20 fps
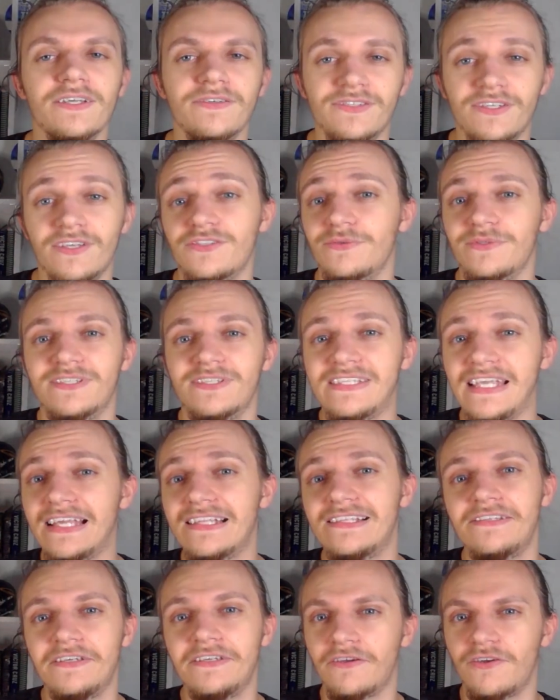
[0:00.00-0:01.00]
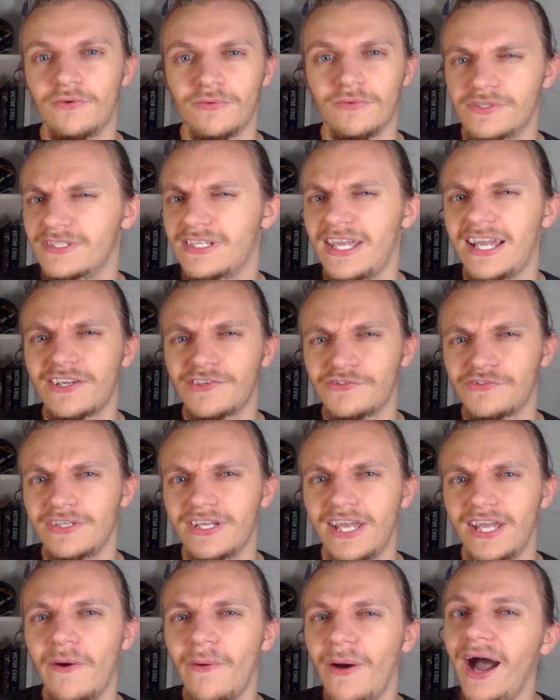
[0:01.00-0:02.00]
He's also a Saints kicker, which is actually
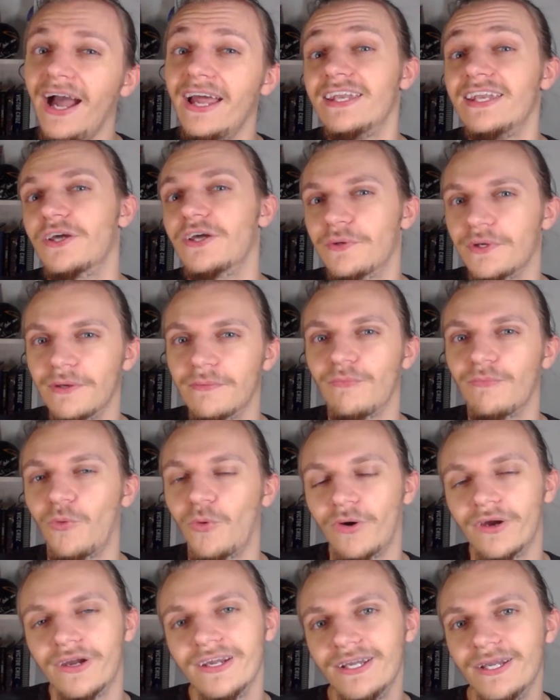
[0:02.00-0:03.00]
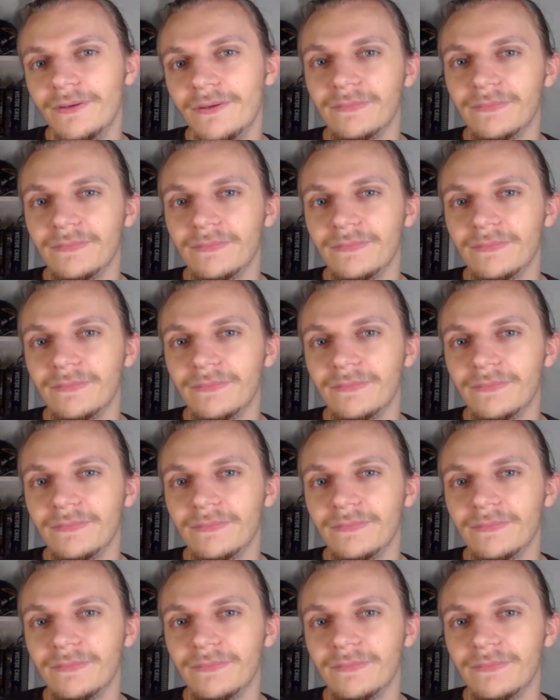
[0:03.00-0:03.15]
how I know him more,